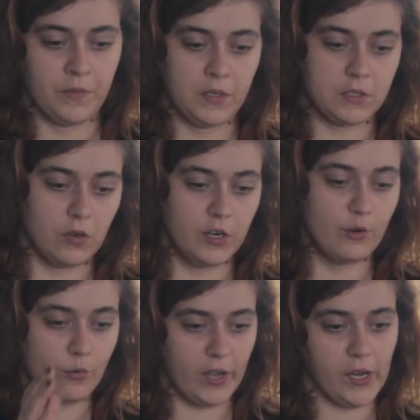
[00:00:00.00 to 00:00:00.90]
So an
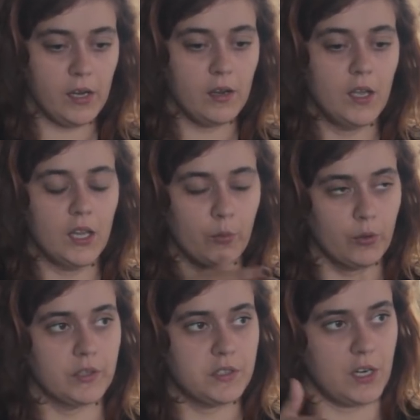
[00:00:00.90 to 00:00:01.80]
array that
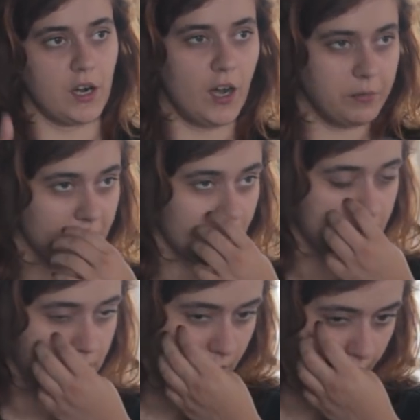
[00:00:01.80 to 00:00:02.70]
will contain
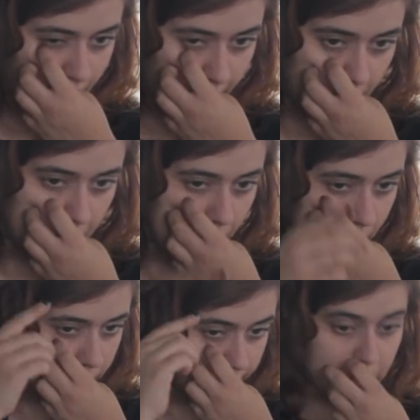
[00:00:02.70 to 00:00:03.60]
objects that are
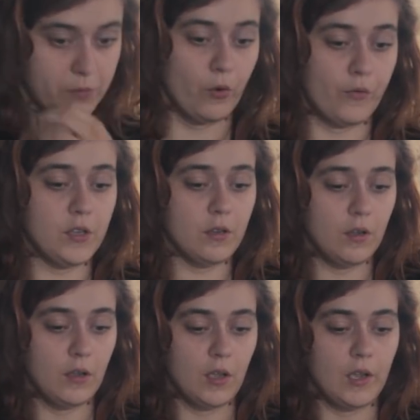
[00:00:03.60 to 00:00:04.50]
equal to this movie.
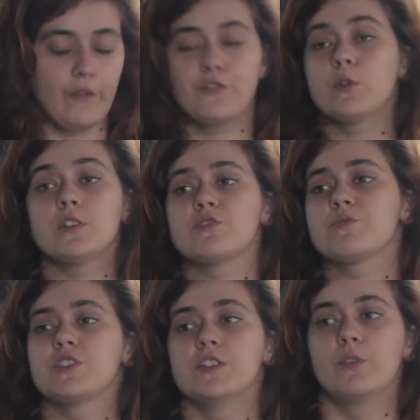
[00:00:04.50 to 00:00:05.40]
If you want to just
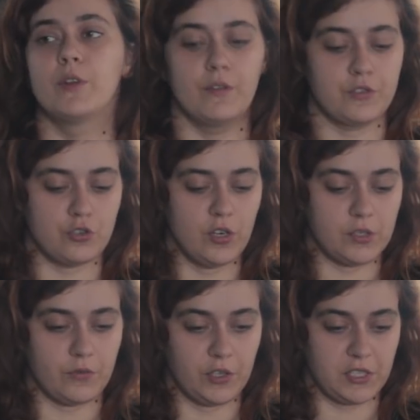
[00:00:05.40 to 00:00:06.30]
return an array of
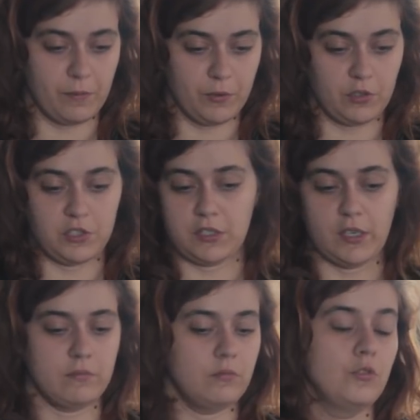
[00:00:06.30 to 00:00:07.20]
strings, for example, you can just
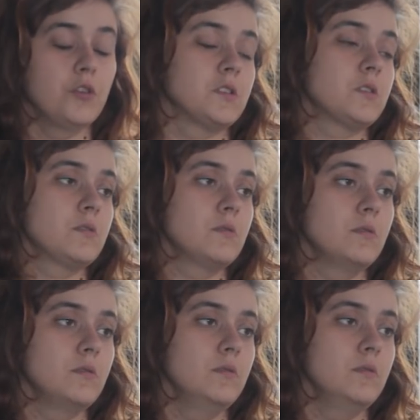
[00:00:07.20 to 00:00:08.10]
like do this.
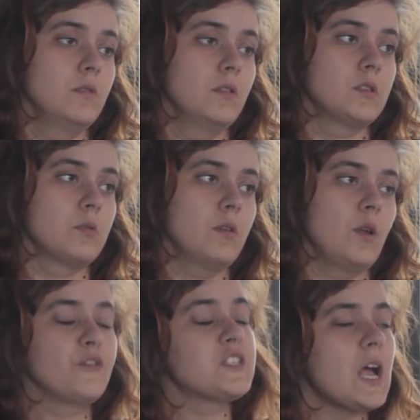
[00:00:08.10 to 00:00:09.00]

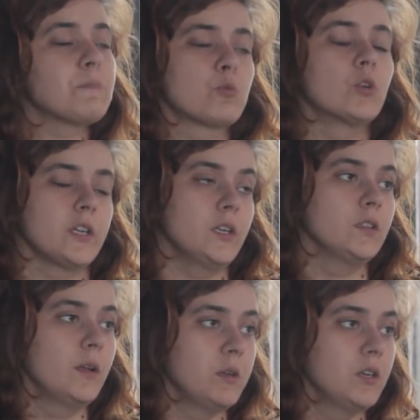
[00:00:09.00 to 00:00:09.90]
If it stops
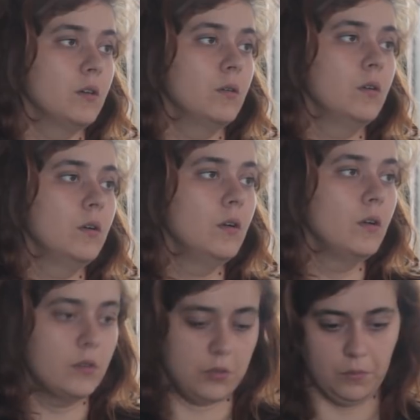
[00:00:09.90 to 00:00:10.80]
working, let me know.
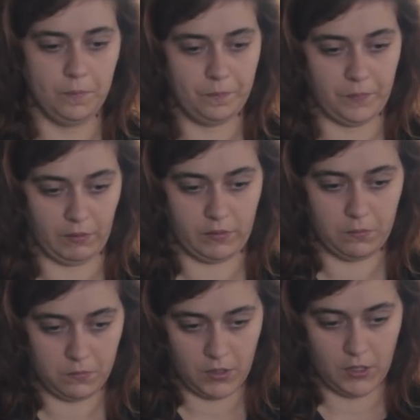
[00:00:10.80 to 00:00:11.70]
Cool, thanks.
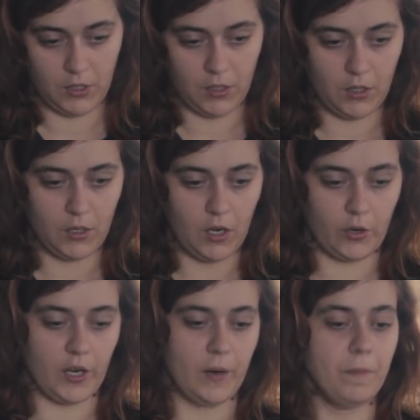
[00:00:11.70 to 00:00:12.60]

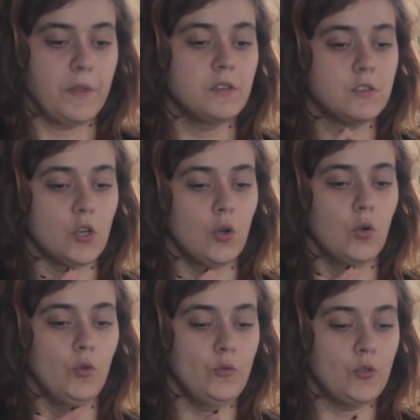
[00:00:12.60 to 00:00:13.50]
OK,
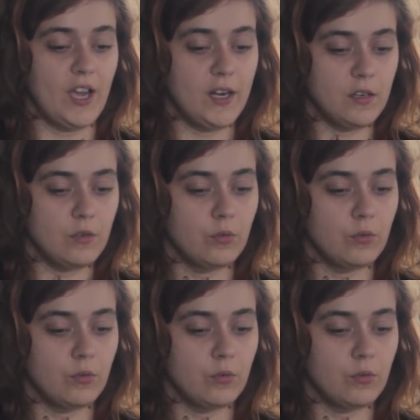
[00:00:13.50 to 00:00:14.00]
so then,